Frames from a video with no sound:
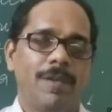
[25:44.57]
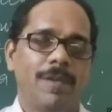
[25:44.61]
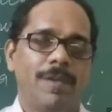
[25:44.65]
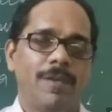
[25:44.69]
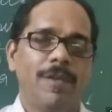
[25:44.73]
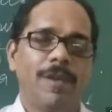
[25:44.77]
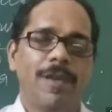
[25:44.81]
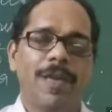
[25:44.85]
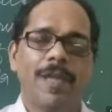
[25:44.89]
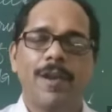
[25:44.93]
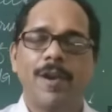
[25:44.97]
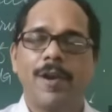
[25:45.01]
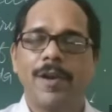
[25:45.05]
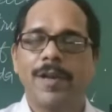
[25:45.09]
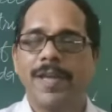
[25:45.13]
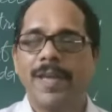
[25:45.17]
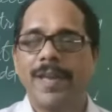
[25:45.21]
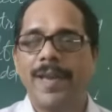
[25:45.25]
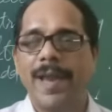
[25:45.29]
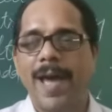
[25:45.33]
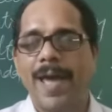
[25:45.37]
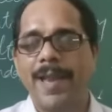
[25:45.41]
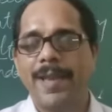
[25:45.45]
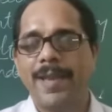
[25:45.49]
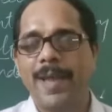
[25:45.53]
You cannot
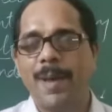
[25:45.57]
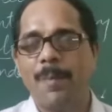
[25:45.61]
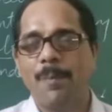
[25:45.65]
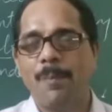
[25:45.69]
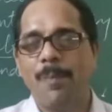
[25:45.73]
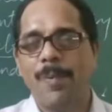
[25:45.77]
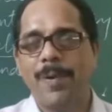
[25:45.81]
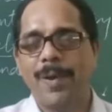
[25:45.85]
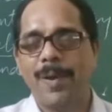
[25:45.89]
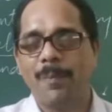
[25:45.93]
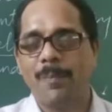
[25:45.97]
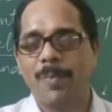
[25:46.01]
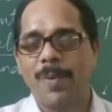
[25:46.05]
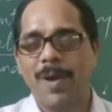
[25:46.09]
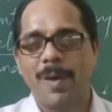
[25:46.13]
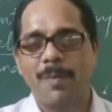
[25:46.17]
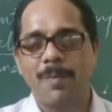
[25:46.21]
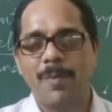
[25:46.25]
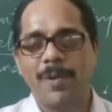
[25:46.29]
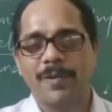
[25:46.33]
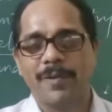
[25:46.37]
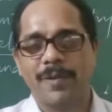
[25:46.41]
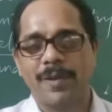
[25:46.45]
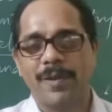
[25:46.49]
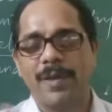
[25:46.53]
grant every
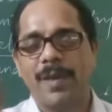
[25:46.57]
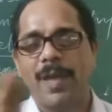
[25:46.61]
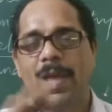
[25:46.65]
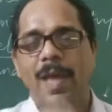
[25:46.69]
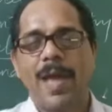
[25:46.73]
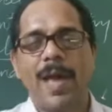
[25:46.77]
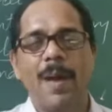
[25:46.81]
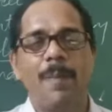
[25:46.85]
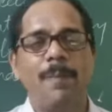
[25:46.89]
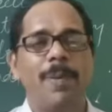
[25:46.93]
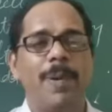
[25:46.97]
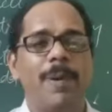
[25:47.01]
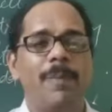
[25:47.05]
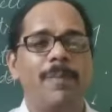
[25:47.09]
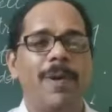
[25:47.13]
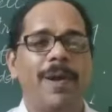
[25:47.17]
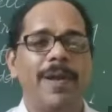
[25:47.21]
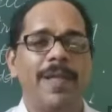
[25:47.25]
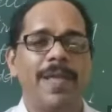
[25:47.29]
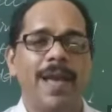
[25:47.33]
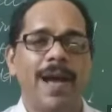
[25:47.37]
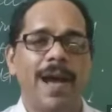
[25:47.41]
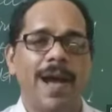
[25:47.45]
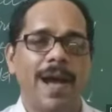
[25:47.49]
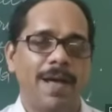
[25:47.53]
permission
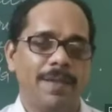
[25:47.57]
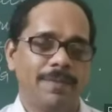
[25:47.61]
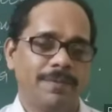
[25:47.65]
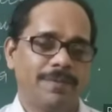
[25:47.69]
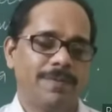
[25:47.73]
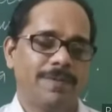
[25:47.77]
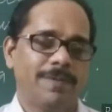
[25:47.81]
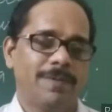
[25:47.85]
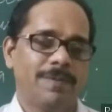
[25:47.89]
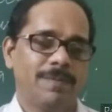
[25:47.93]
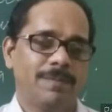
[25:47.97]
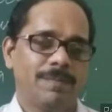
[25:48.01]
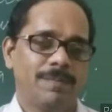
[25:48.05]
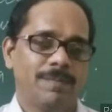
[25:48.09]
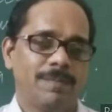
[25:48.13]
everybody asks.